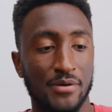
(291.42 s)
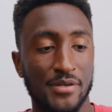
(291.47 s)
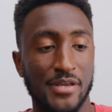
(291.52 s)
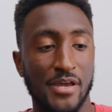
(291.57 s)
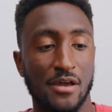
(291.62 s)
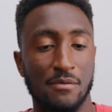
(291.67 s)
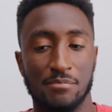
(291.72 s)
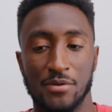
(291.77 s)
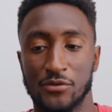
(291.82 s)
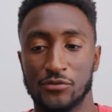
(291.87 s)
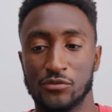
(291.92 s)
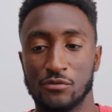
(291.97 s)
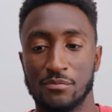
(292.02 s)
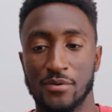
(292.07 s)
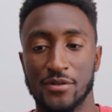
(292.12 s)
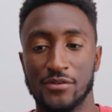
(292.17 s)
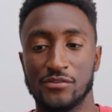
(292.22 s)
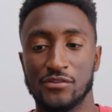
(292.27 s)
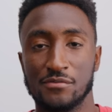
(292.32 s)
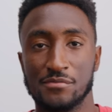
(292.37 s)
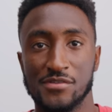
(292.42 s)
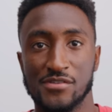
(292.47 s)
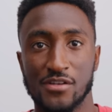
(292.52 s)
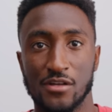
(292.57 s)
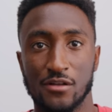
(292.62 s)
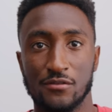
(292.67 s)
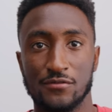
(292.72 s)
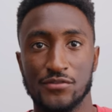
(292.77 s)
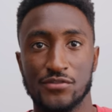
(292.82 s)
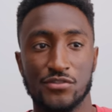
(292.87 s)
But yeah, Pixel Buds
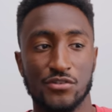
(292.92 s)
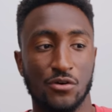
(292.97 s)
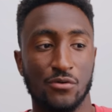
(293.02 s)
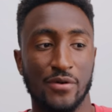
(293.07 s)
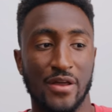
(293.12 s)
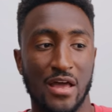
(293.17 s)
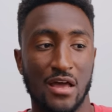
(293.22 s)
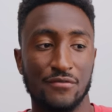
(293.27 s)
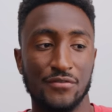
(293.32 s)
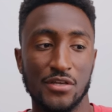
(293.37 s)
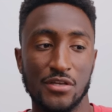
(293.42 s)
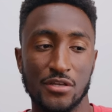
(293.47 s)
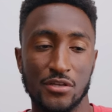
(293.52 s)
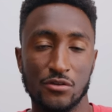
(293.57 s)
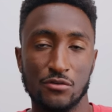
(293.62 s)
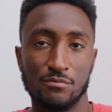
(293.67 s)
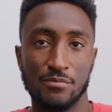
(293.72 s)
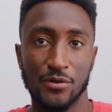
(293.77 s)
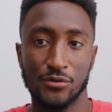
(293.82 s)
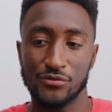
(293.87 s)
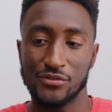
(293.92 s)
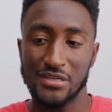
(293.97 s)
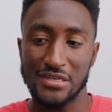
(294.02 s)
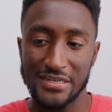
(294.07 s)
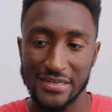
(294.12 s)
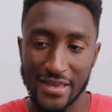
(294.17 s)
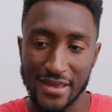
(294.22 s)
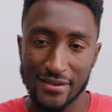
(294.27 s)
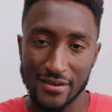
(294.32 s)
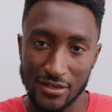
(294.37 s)
themselves don't have EQ built in
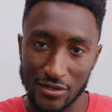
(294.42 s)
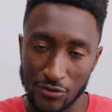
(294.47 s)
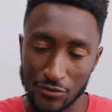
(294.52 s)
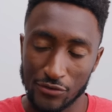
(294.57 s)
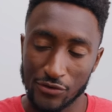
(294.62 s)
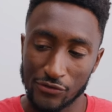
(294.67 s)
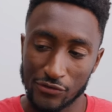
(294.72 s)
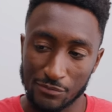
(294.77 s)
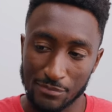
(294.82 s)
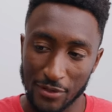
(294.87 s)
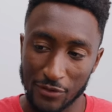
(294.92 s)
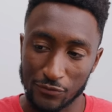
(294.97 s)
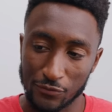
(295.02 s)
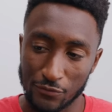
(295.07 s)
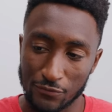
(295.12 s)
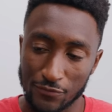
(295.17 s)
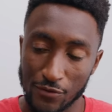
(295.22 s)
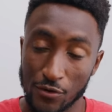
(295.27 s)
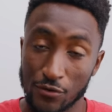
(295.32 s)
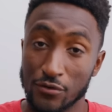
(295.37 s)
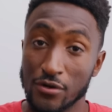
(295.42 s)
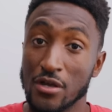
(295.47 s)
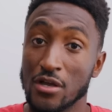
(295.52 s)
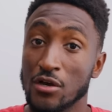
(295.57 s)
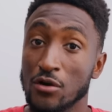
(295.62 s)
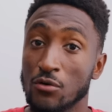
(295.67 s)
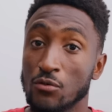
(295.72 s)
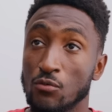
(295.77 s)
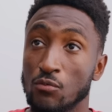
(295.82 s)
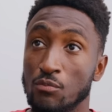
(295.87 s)
yet, and neither does a Pixel phone,
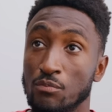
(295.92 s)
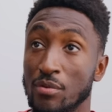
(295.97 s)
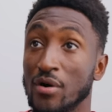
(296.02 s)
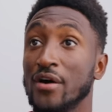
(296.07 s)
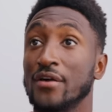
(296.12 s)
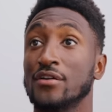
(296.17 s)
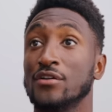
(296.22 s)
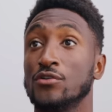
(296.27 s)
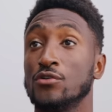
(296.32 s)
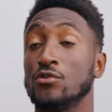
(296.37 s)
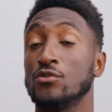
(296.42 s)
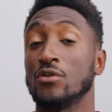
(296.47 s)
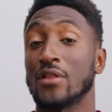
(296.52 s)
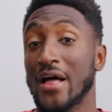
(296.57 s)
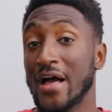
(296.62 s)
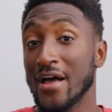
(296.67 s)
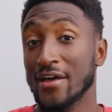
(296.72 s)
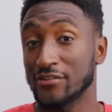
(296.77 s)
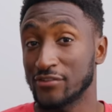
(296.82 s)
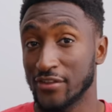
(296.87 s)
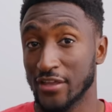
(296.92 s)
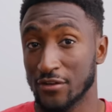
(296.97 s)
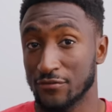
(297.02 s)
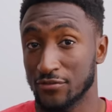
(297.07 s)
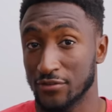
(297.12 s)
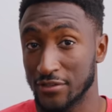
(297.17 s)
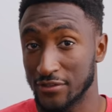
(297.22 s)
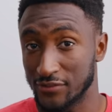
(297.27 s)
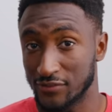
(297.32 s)
but Google has thankfully